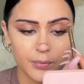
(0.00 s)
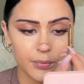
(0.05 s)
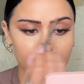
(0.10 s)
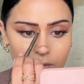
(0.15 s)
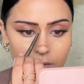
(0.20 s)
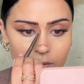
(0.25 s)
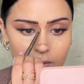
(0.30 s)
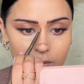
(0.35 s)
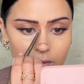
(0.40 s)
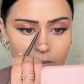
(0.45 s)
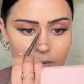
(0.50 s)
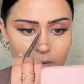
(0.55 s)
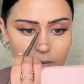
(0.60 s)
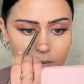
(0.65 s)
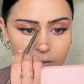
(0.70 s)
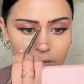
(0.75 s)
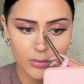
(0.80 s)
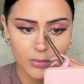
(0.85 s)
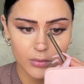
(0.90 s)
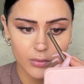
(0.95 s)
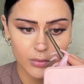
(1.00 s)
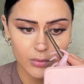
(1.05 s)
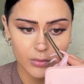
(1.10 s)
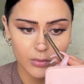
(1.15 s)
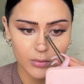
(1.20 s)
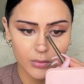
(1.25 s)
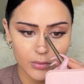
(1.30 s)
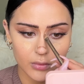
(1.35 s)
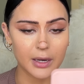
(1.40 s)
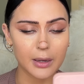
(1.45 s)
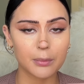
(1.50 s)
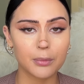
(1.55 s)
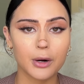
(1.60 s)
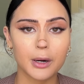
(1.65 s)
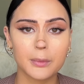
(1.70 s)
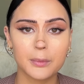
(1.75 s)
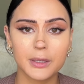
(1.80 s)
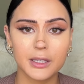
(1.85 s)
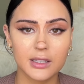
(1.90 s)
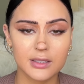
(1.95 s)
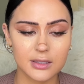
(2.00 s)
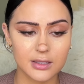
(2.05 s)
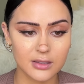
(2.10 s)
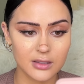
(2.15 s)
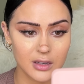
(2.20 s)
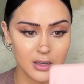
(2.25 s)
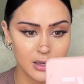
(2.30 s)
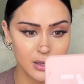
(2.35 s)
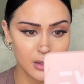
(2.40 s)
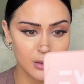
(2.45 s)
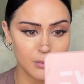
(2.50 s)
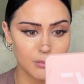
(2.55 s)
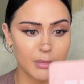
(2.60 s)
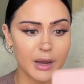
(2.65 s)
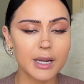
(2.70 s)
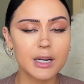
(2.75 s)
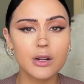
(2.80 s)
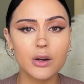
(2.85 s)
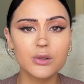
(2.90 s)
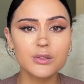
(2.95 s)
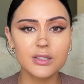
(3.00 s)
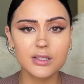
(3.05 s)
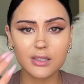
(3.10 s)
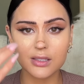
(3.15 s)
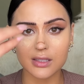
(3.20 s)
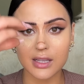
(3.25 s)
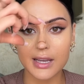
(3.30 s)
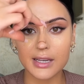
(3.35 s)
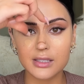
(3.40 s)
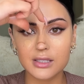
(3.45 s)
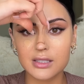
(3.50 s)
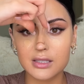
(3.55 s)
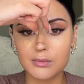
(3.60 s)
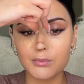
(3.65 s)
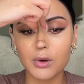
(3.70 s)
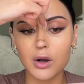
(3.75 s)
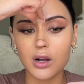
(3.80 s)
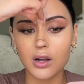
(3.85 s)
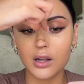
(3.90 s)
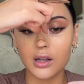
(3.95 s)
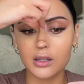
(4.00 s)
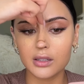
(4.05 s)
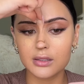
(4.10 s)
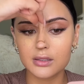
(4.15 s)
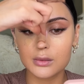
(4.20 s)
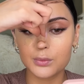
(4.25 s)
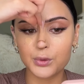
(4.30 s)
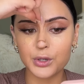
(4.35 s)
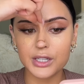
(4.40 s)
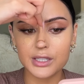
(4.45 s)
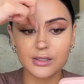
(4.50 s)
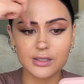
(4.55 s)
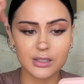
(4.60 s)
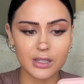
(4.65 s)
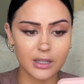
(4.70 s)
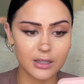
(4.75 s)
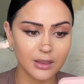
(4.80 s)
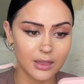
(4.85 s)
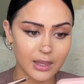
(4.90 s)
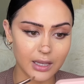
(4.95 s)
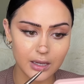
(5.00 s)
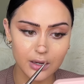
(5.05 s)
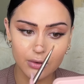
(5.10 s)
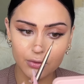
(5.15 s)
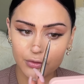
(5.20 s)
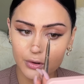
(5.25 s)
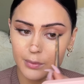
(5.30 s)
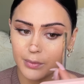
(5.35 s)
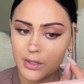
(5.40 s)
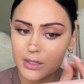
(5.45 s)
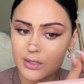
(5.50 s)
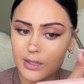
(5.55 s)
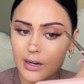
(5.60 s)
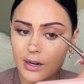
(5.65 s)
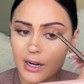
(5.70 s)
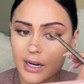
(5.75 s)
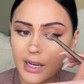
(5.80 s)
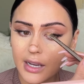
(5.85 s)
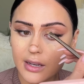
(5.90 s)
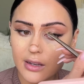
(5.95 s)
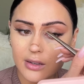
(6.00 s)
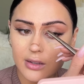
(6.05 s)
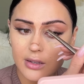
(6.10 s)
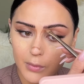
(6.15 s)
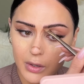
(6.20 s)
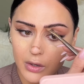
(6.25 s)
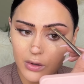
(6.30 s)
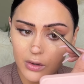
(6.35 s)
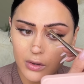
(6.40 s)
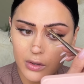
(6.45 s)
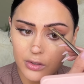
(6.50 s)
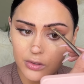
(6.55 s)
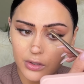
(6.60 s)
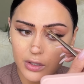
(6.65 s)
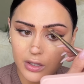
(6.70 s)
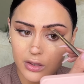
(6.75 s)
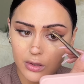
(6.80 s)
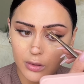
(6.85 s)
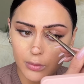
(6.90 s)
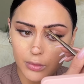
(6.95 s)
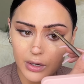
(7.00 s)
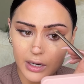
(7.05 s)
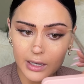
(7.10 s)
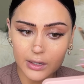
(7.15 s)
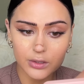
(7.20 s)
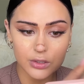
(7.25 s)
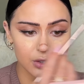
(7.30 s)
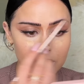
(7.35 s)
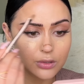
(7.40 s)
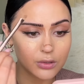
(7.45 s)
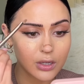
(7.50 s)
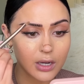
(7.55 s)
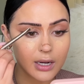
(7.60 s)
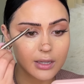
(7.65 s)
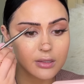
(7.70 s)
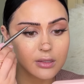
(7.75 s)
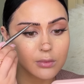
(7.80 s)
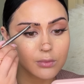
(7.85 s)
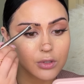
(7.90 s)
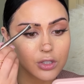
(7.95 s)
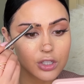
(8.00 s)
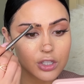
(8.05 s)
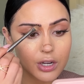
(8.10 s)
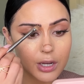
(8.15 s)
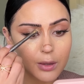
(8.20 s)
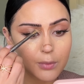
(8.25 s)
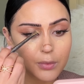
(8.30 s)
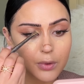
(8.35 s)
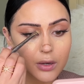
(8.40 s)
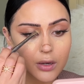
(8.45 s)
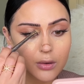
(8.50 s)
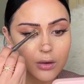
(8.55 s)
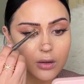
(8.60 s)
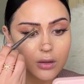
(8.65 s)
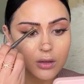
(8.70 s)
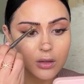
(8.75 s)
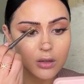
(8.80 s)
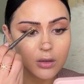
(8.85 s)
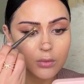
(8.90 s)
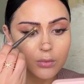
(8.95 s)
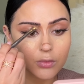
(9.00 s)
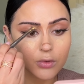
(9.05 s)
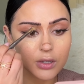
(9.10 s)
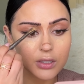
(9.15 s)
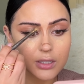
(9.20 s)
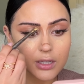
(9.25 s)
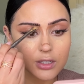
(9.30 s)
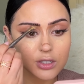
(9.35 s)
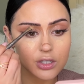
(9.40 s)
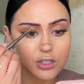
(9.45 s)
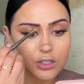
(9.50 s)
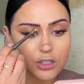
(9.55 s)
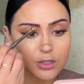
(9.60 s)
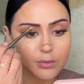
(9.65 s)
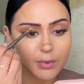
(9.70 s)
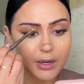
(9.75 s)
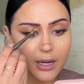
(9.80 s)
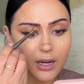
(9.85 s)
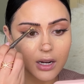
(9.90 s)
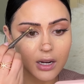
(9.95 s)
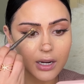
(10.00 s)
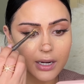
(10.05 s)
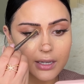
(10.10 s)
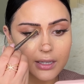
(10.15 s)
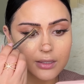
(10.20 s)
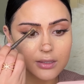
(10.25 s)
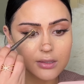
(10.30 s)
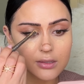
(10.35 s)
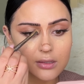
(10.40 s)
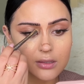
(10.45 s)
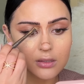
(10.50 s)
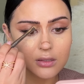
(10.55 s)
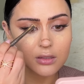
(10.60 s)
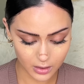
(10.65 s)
And sometimes I can just skip that part because my nose is like small. It's pretty thin from this area, but I'll go underneath the brow too to add some shape and more attention to my eyes.